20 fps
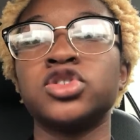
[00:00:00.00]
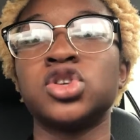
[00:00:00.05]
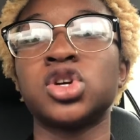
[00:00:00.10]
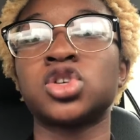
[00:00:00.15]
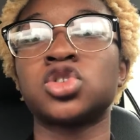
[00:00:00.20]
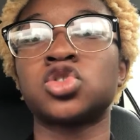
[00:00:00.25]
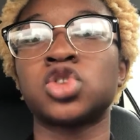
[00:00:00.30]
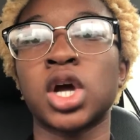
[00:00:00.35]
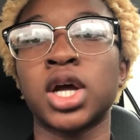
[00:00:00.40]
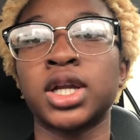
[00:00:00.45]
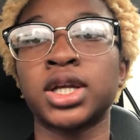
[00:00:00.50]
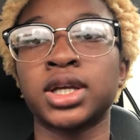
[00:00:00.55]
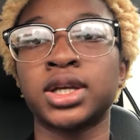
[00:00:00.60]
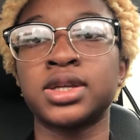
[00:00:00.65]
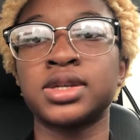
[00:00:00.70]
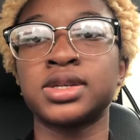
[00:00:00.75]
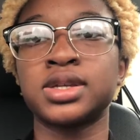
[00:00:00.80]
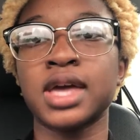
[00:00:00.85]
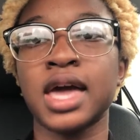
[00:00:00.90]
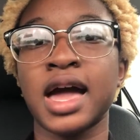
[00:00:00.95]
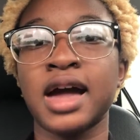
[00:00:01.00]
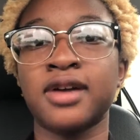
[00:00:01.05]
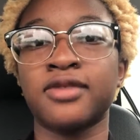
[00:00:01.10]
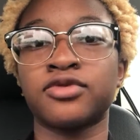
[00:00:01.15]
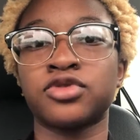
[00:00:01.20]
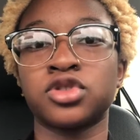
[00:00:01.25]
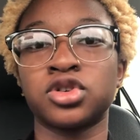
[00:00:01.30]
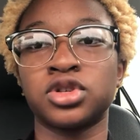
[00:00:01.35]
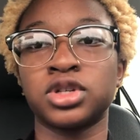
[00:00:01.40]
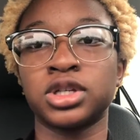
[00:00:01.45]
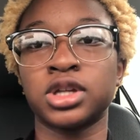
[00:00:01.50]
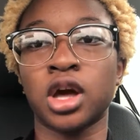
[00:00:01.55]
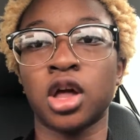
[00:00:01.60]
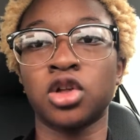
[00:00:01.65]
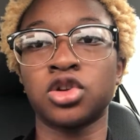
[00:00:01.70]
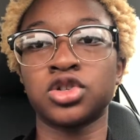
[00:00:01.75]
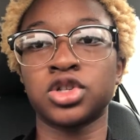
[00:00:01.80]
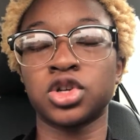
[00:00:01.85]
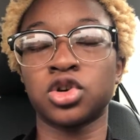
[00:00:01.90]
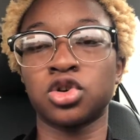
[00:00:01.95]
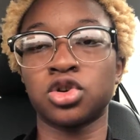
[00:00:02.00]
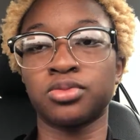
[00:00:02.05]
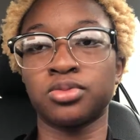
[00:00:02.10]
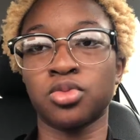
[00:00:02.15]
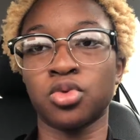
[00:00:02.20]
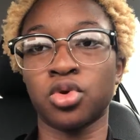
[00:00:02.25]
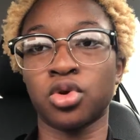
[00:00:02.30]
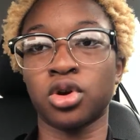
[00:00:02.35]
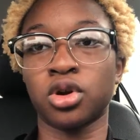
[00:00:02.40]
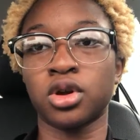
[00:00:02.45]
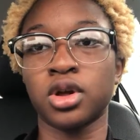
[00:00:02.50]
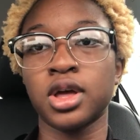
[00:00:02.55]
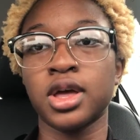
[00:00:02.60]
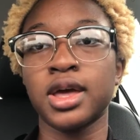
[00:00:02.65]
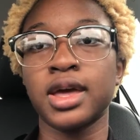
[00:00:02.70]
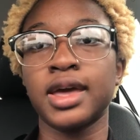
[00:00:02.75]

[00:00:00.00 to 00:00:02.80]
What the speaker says: just try to have $30 or more